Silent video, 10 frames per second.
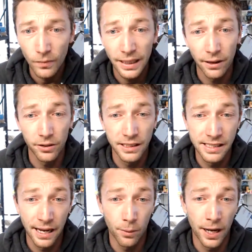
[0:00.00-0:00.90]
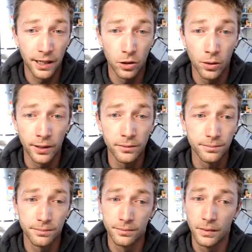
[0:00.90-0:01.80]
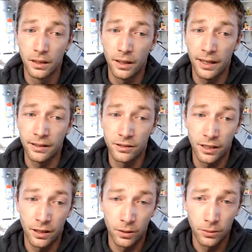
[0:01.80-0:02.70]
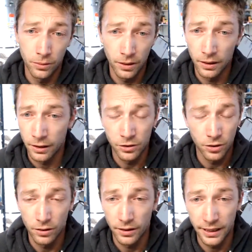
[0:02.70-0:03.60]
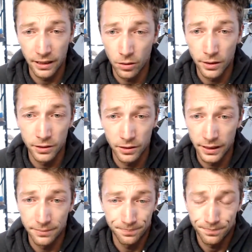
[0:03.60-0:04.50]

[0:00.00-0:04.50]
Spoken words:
Can't really DIY a coil. And so the control, like the coils are like,